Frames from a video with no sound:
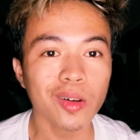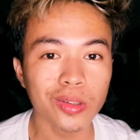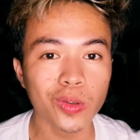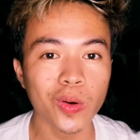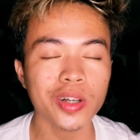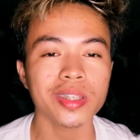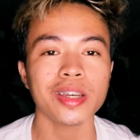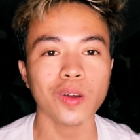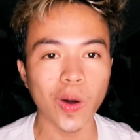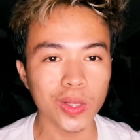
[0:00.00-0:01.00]
outdoors
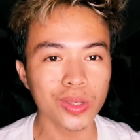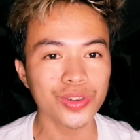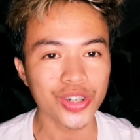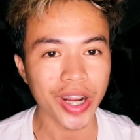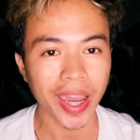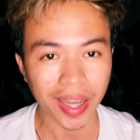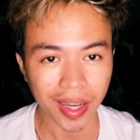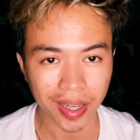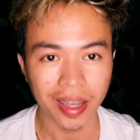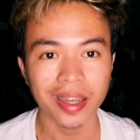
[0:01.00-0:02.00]
and also check